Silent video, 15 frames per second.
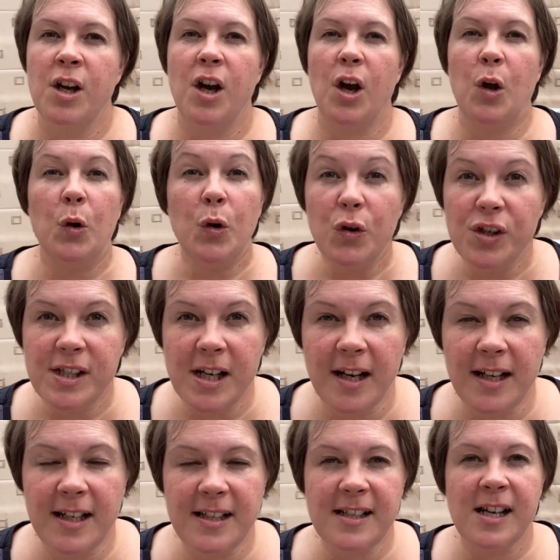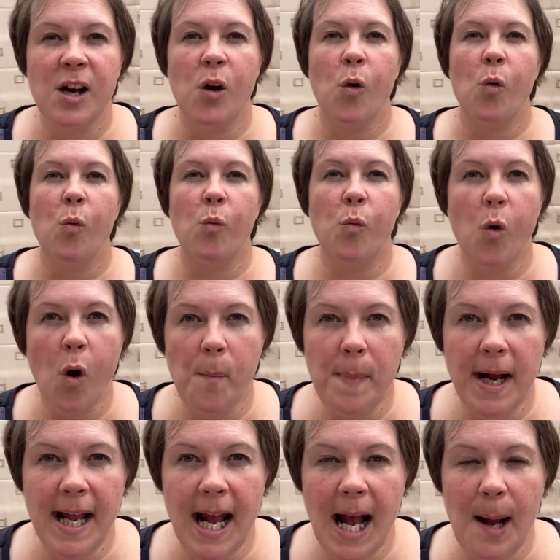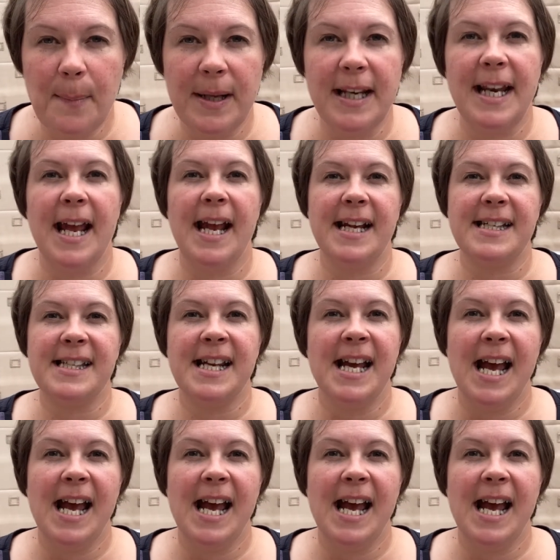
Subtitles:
who's done it, what might happen next,